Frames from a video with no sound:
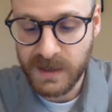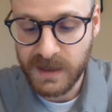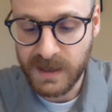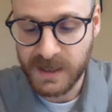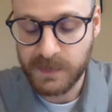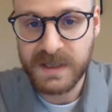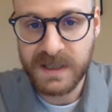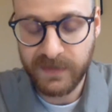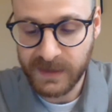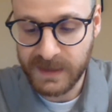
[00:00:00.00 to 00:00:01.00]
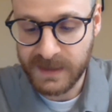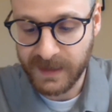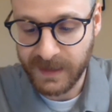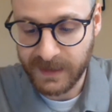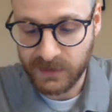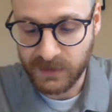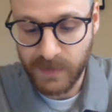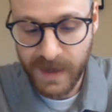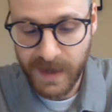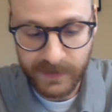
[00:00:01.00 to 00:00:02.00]
in a specifically dialectical
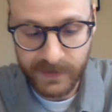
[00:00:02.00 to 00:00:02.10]
manner.